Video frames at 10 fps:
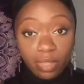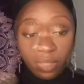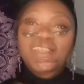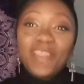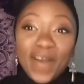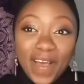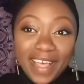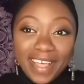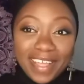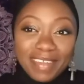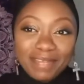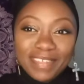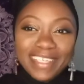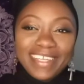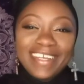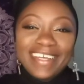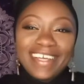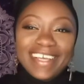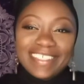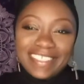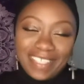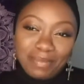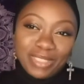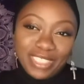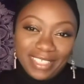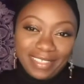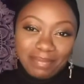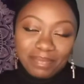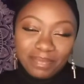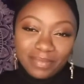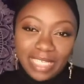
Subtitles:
The law of assumption.